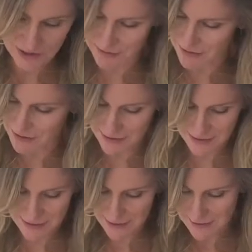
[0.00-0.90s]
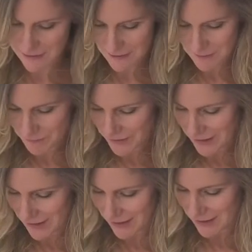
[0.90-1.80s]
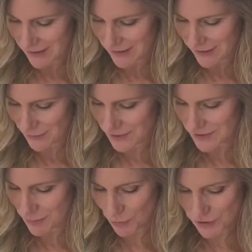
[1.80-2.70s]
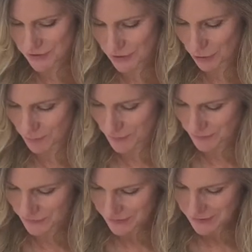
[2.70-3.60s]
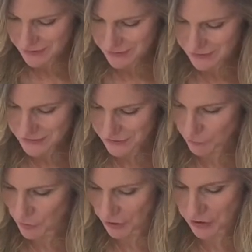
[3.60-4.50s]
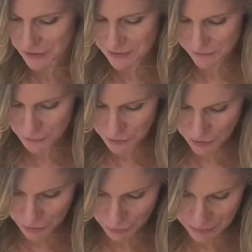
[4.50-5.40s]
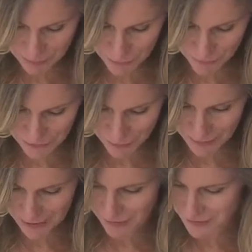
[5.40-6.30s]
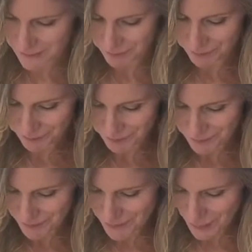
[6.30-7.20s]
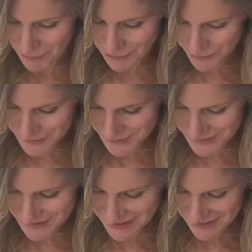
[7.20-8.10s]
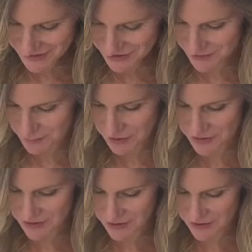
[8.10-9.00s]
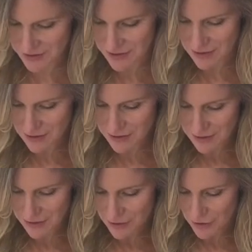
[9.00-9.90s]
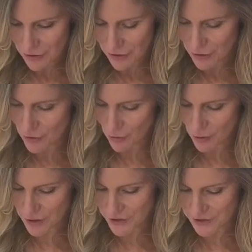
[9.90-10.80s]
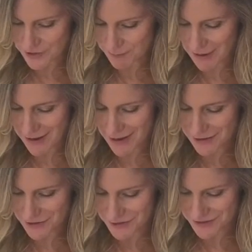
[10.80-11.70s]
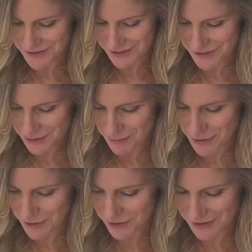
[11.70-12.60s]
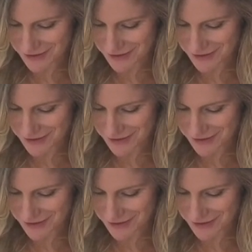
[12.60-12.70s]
of this with some more soap to really get this food coloring moving around. But you can see it just makes these gorgeous patterns in the milk.